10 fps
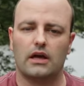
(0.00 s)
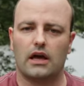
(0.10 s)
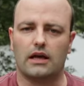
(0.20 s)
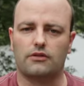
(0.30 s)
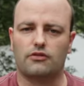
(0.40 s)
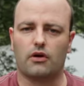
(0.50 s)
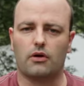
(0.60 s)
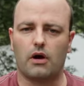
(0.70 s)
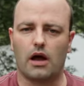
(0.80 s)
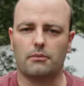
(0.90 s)
And
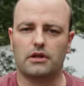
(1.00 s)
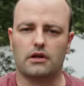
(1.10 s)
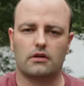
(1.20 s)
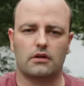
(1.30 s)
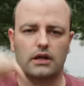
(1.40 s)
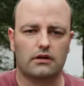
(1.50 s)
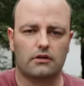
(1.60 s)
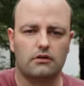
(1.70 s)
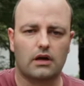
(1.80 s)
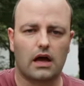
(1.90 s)
so I'm gonna link
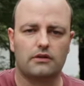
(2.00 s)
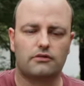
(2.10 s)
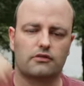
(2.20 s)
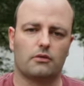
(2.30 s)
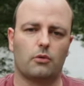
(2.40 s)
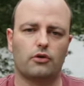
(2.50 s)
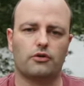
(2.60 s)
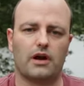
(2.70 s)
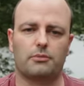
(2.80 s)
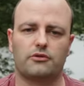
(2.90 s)
you guys to some
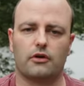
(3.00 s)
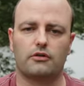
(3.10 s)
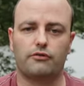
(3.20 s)
older episodes.